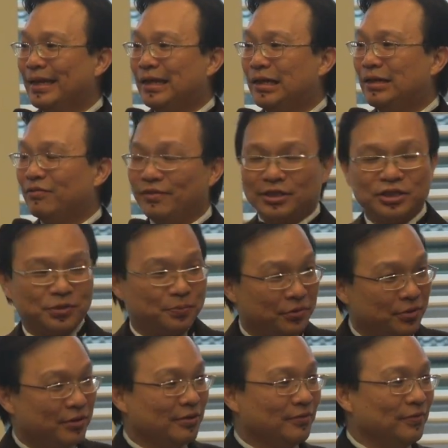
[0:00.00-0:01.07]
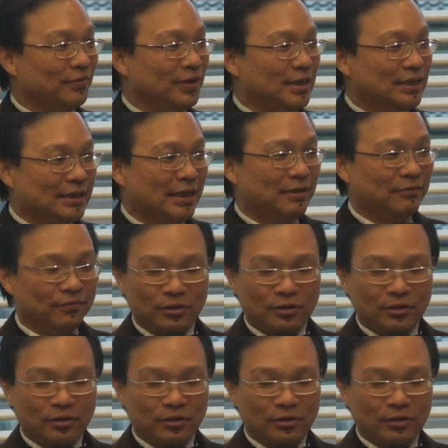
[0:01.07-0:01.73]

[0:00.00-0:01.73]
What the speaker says: that spirit of internet